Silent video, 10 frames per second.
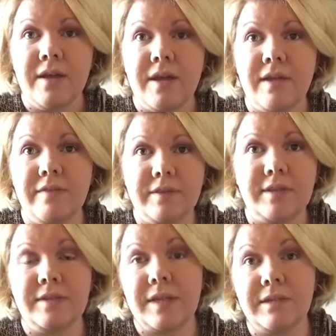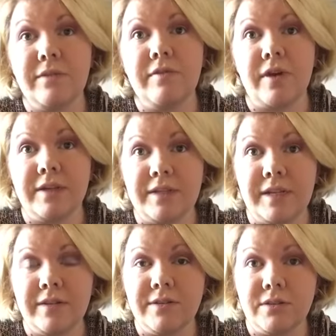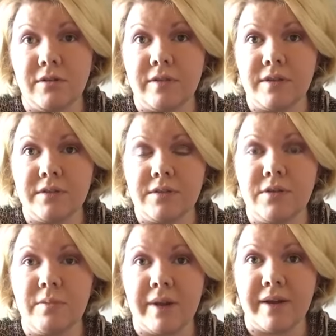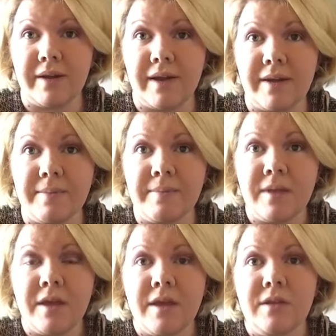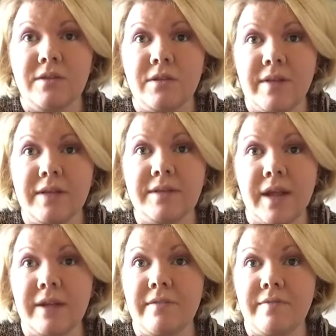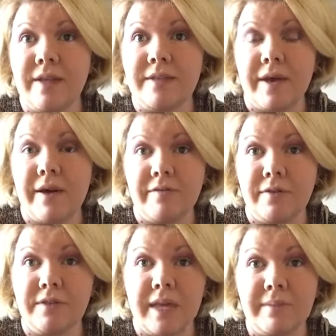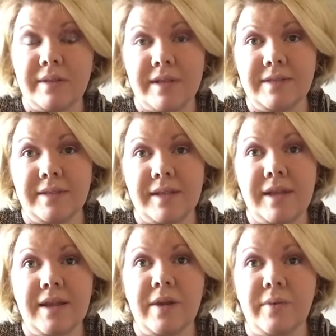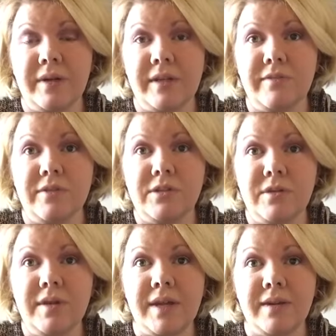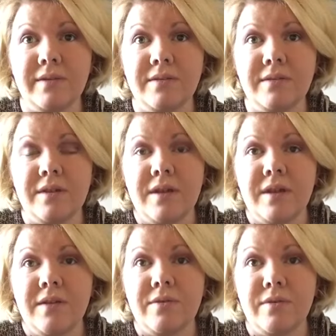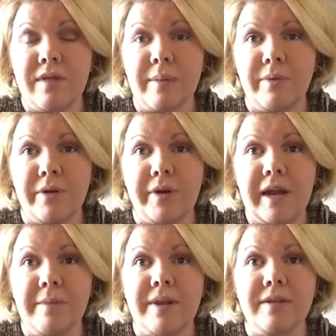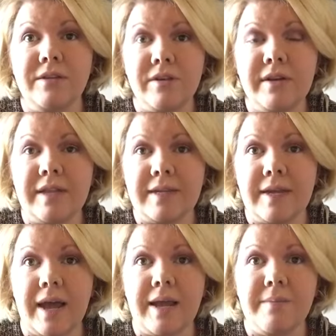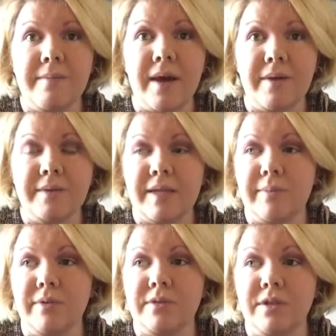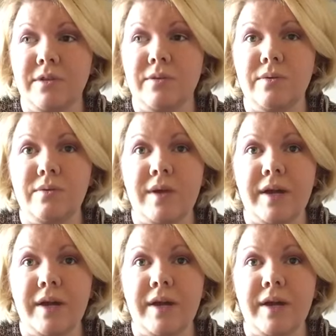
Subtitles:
and Vista stands for Volunteer in Service to America. So that's how I first came to Lindsay, and I worked there for 2 years through that program, and during that time I was able to